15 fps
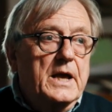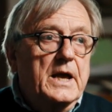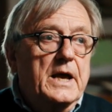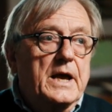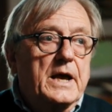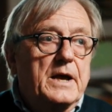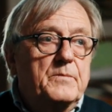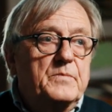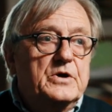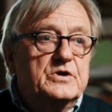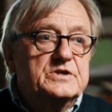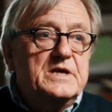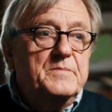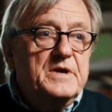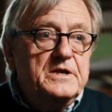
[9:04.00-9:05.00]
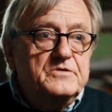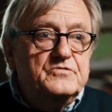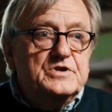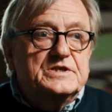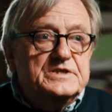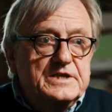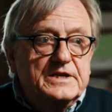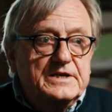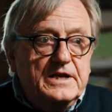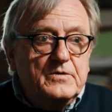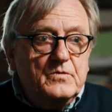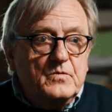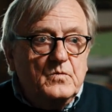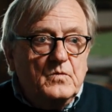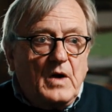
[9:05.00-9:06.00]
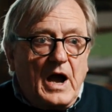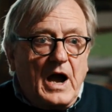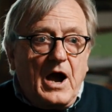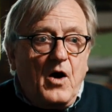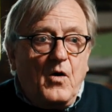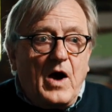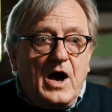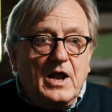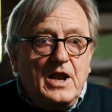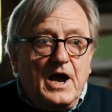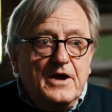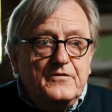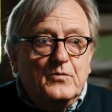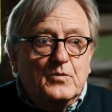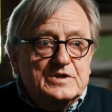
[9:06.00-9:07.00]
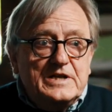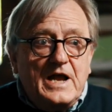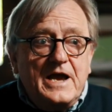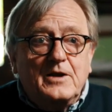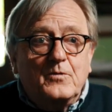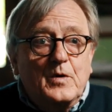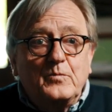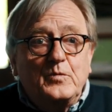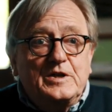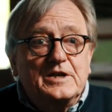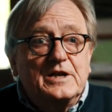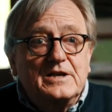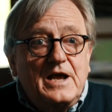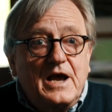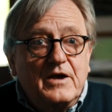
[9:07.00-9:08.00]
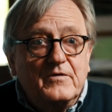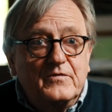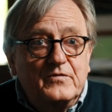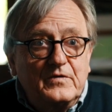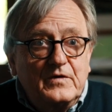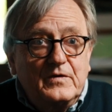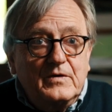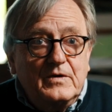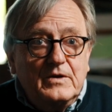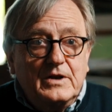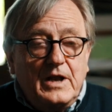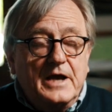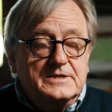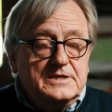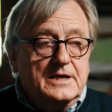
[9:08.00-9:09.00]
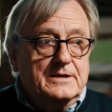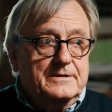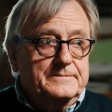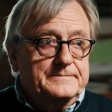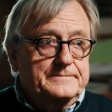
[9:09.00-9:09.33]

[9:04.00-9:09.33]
Because I'm interested in how our life was like when we didn't have lighting.